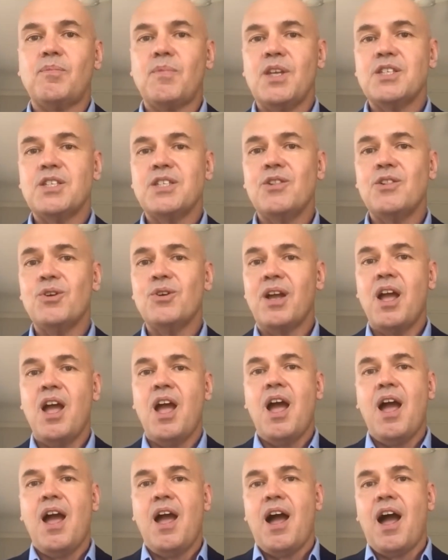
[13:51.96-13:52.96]
So look,
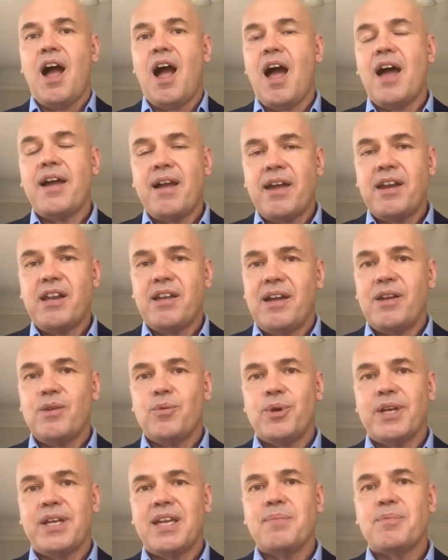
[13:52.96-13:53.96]
I don't
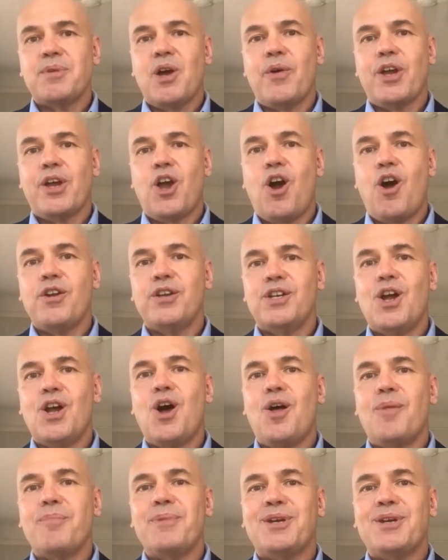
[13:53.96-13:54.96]
want to keep going on and
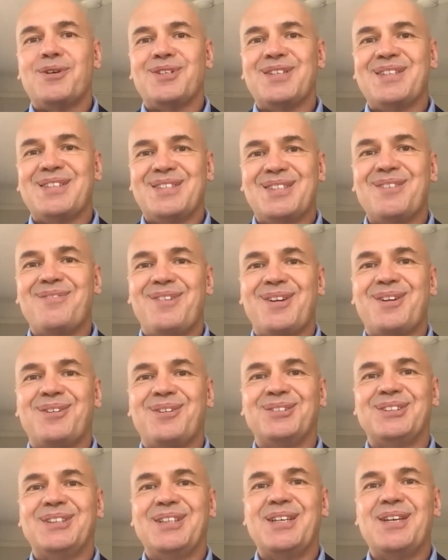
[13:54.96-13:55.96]
on because it's
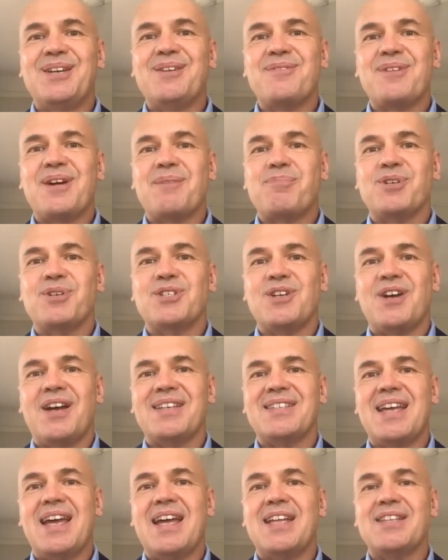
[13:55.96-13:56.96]
difficult to give a
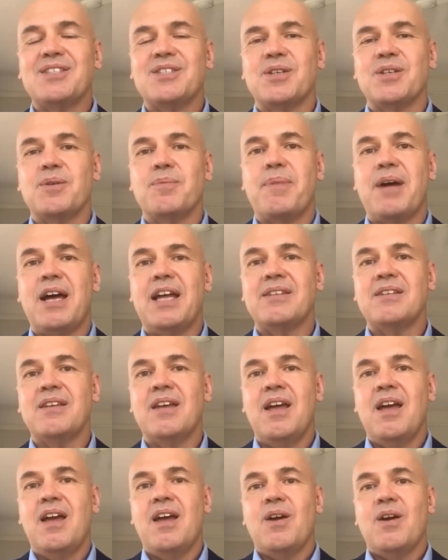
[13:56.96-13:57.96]
precise answer, but
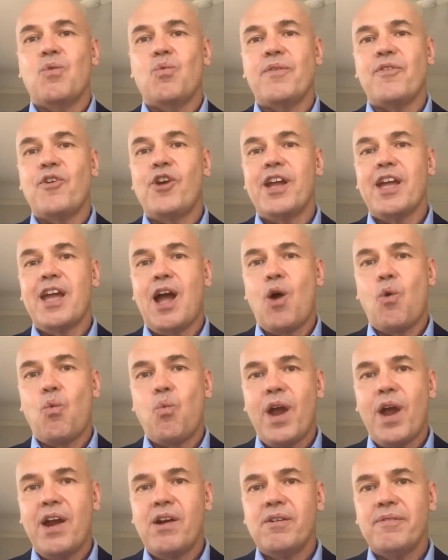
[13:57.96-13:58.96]
we're very
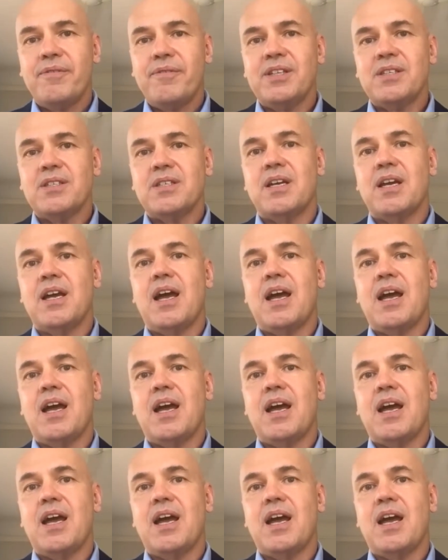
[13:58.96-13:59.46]
aware of it.